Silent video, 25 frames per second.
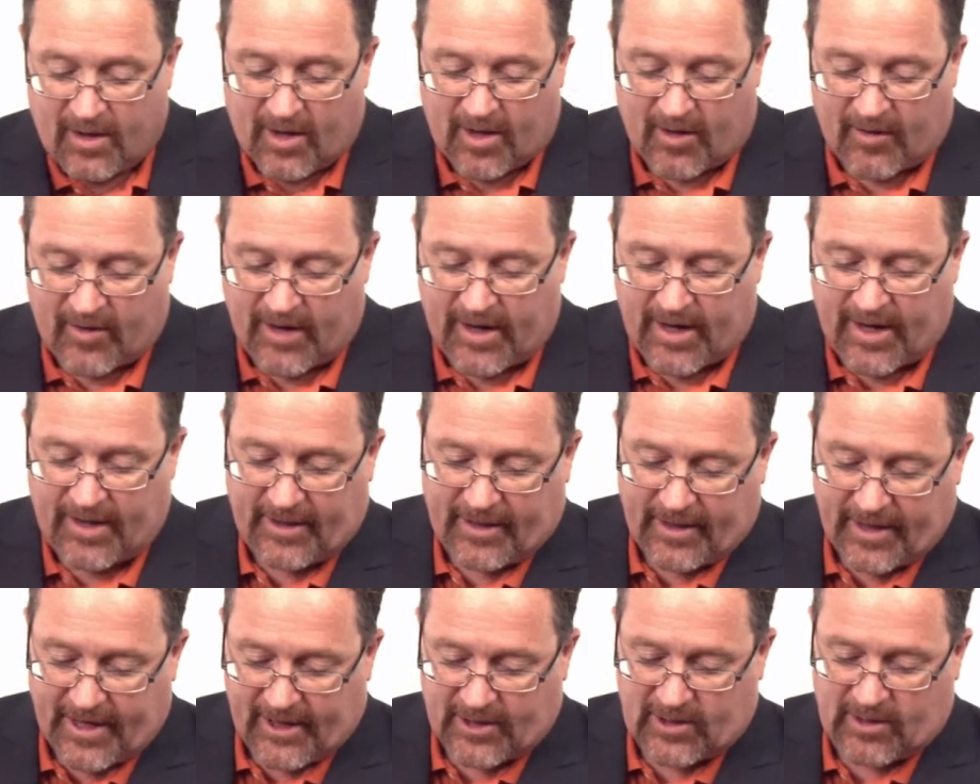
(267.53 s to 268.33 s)
All right. And
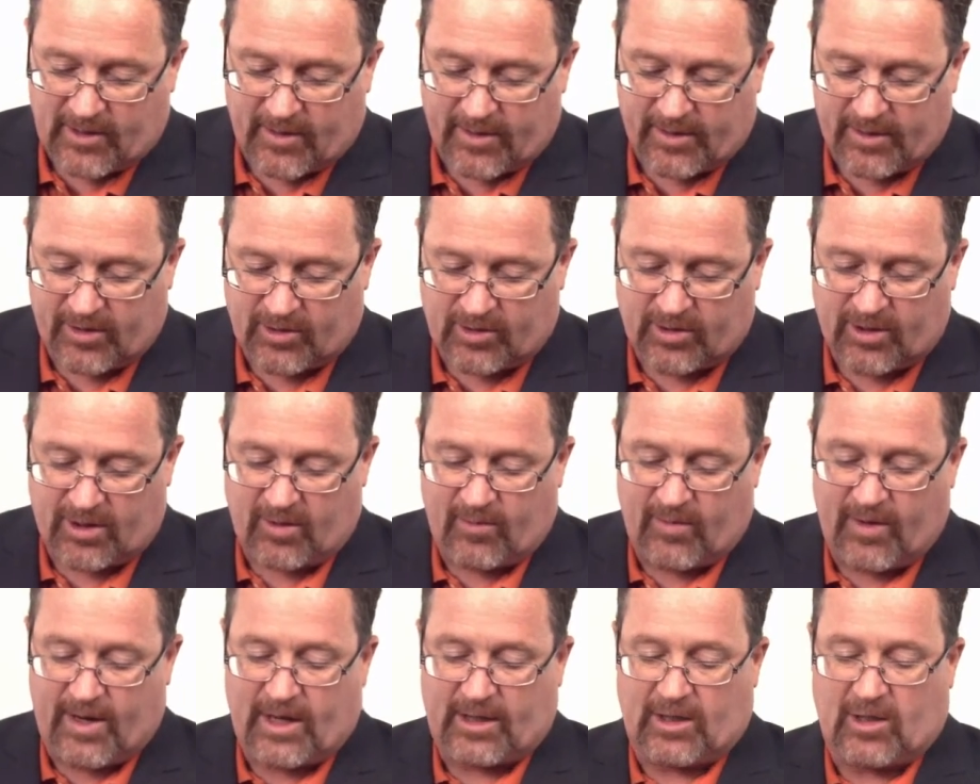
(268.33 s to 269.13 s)
the last one I want to show
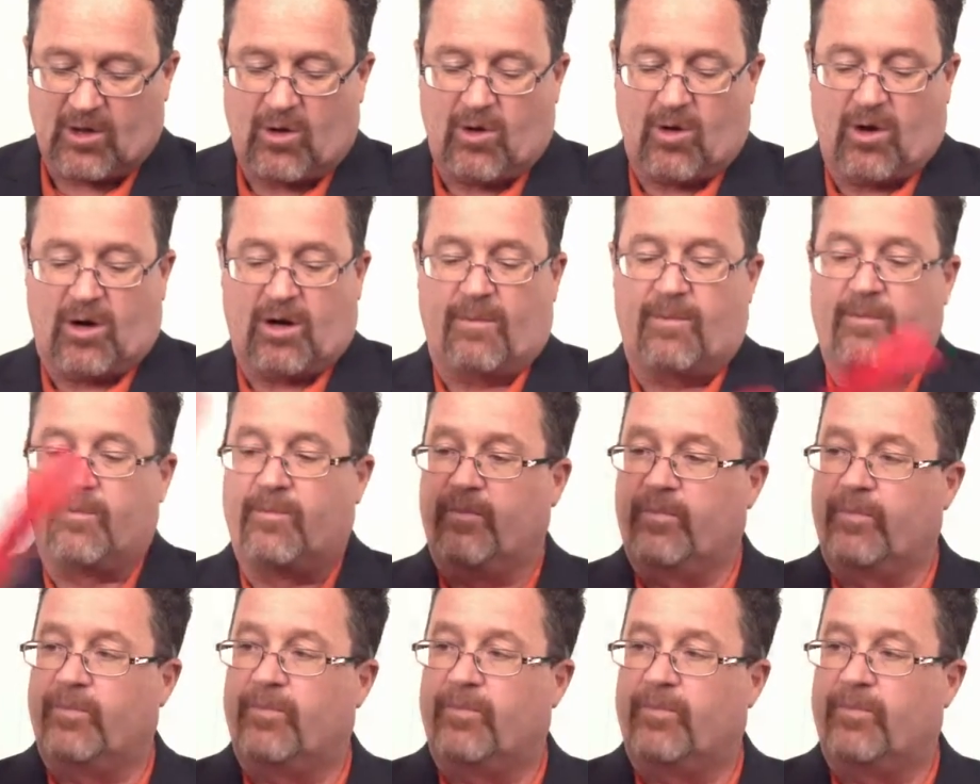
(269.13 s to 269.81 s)
you, we got the hook 'em.